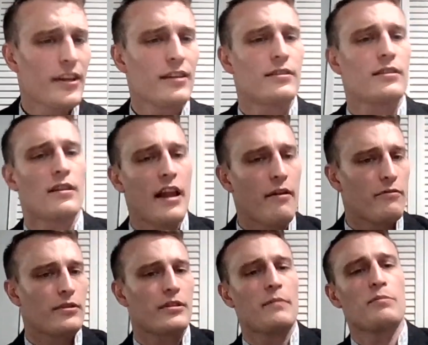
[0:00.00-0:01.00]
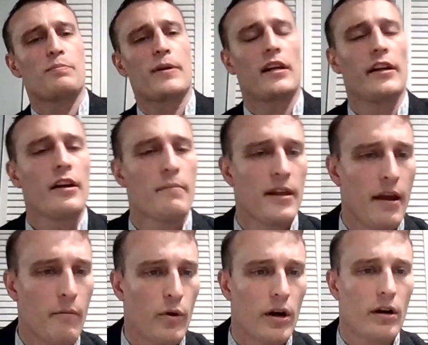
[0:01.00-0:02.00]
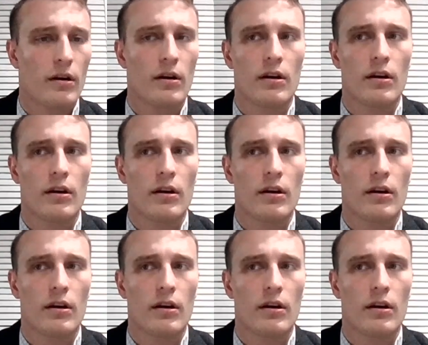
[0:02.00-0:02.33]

this seems pretty clear to me. They were